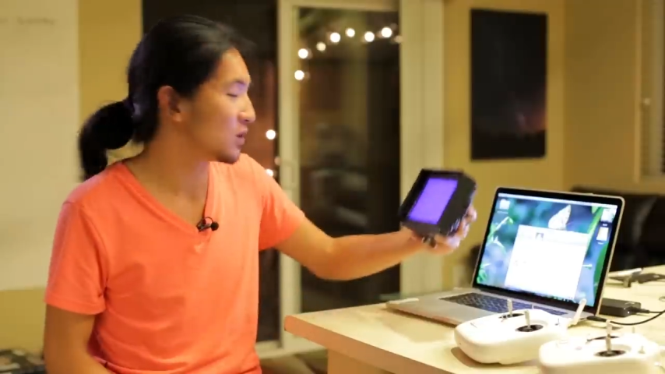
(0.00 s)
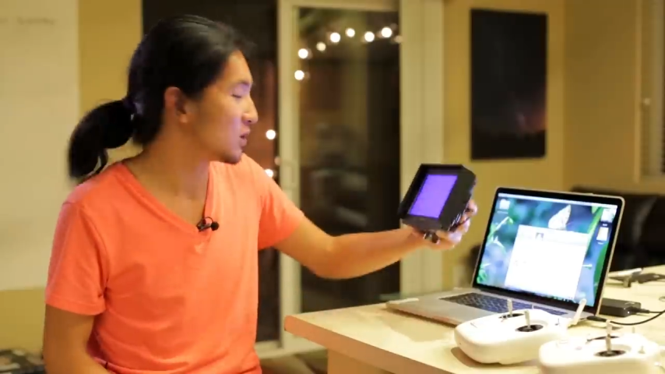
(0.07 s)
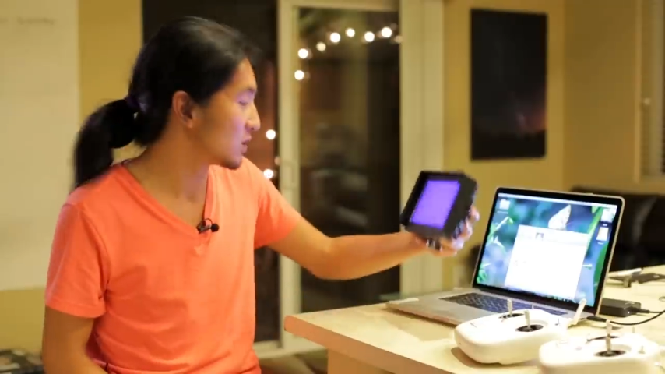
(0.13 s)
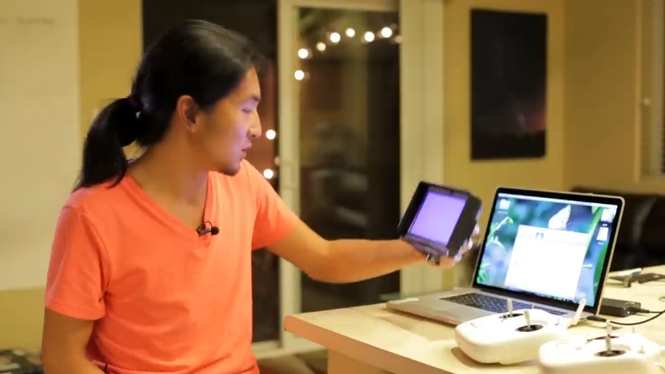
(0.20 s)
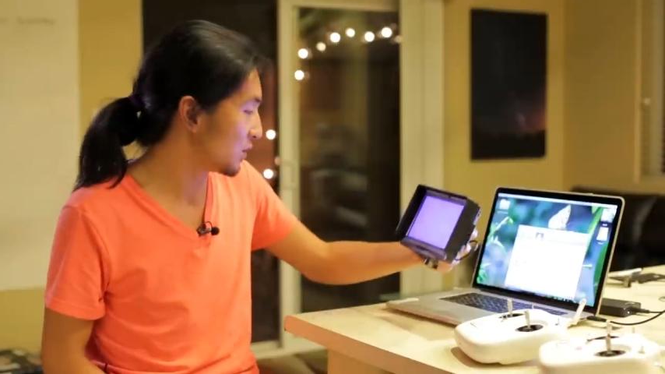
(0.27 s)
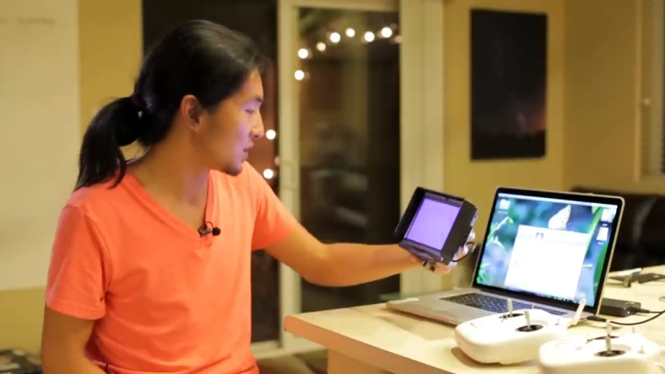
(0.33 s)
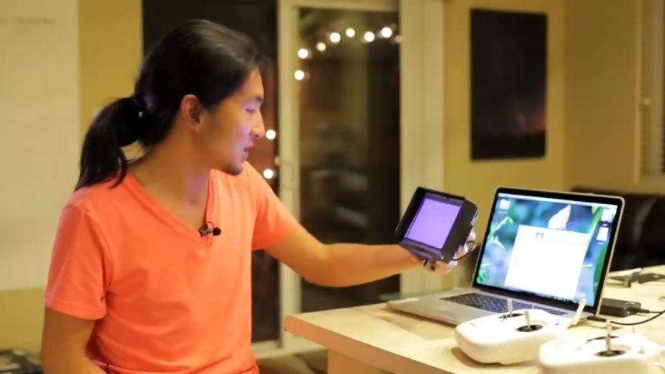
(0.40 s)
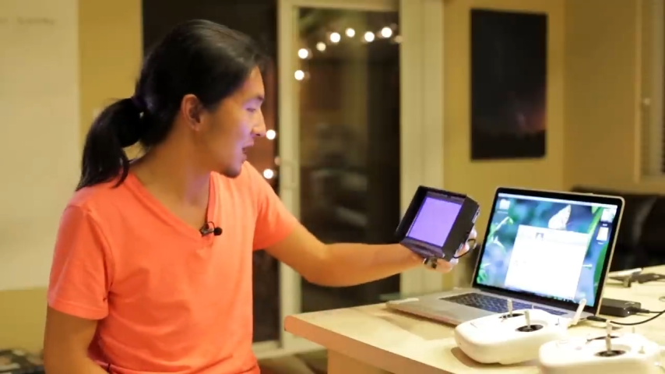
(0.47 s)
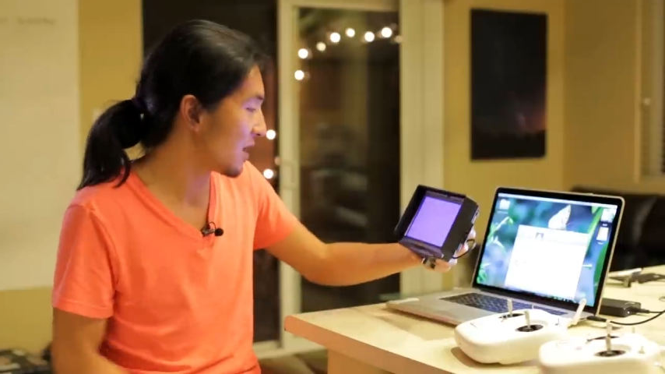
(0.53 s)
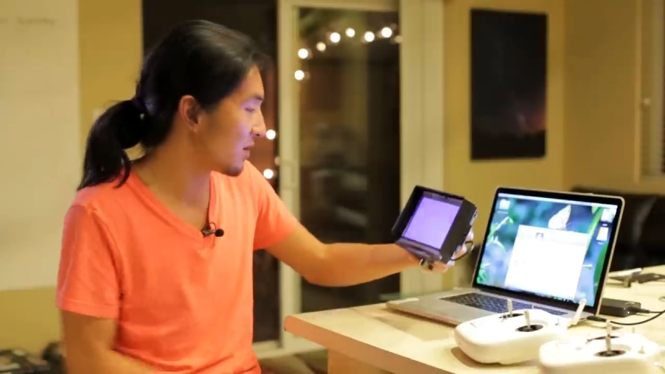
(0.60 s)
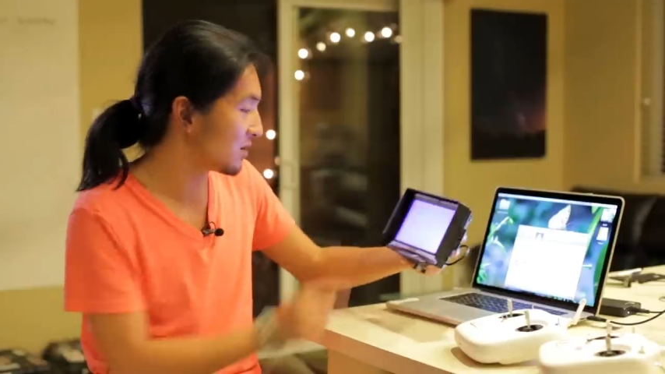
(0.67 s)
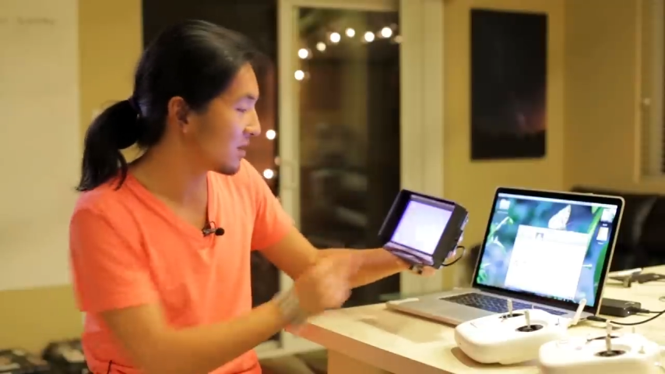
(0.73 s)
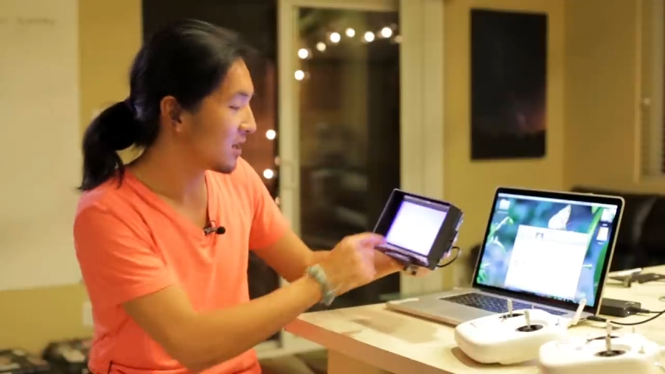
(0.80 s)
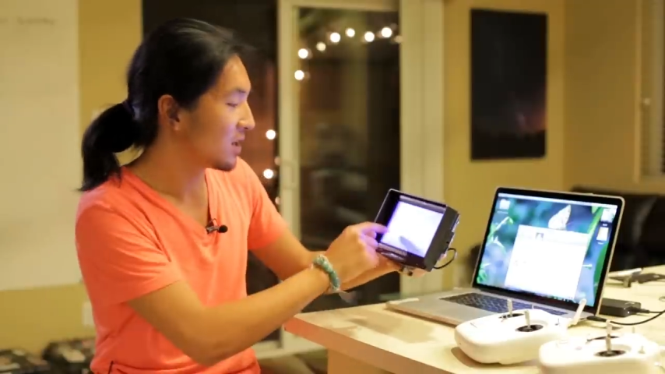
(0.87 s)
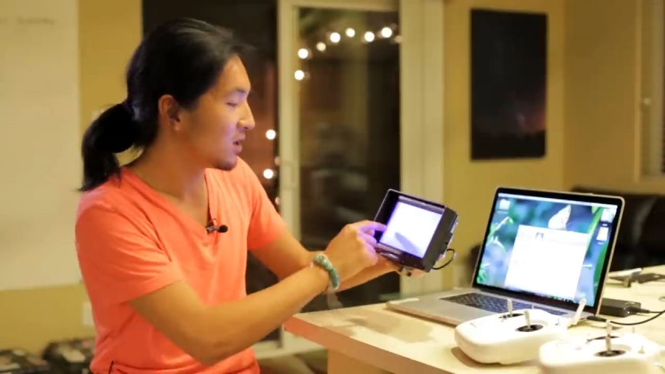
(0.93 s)
You just look
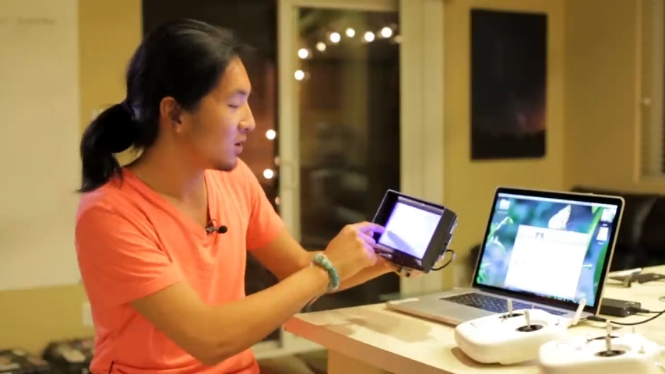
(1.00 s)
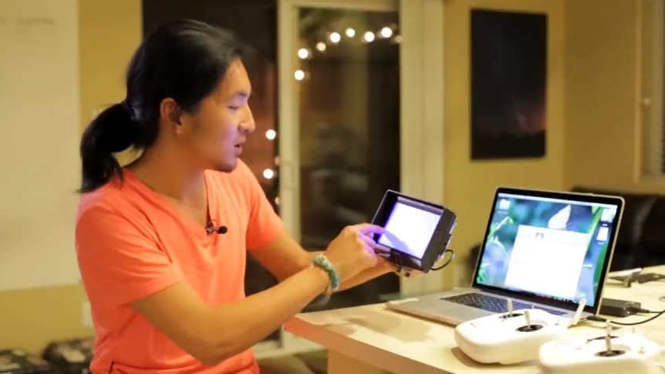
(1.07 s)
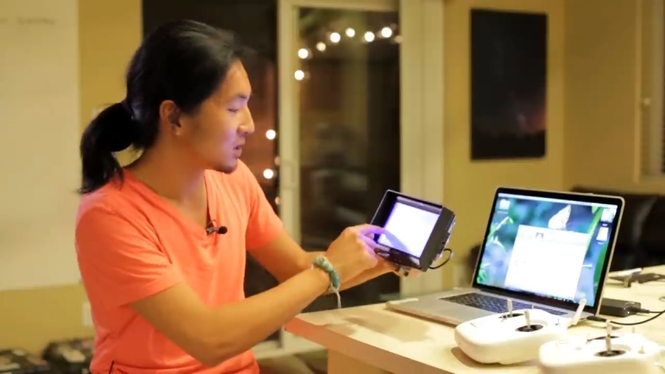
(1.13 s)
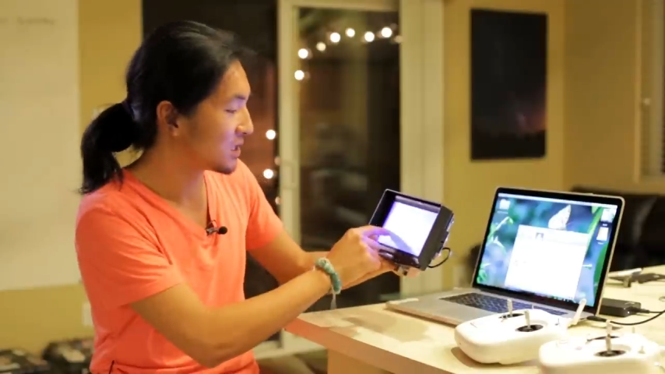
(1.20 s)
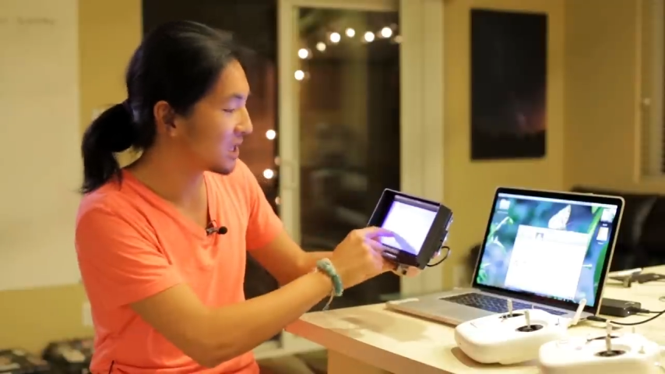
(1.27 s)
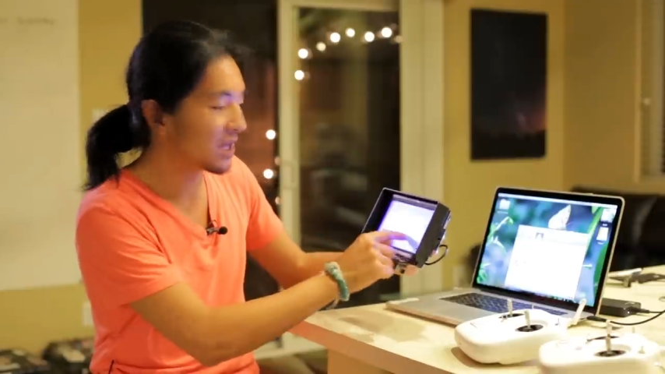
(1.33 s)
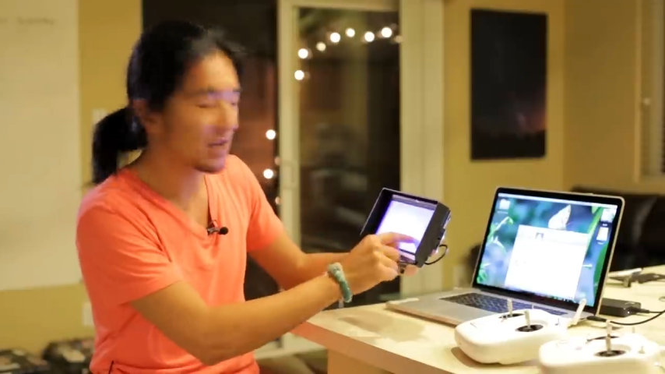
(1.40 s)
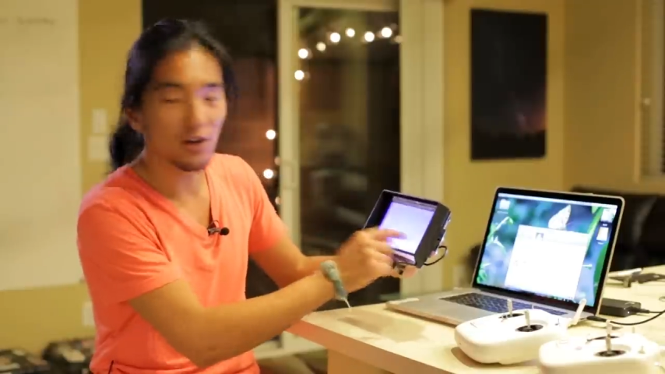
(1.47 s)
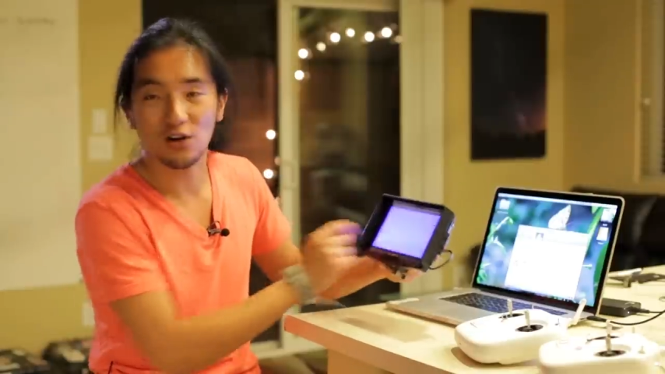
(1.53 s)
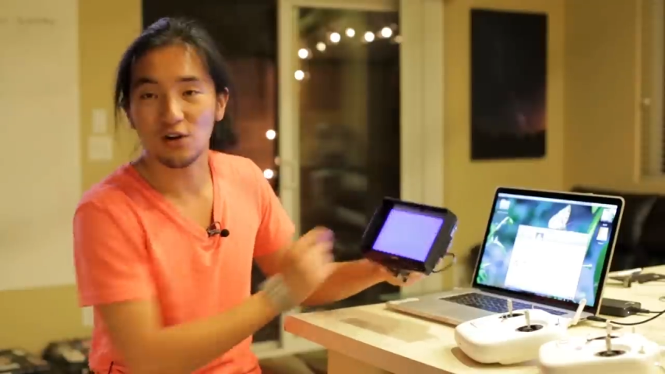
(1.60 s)
down, you can see that your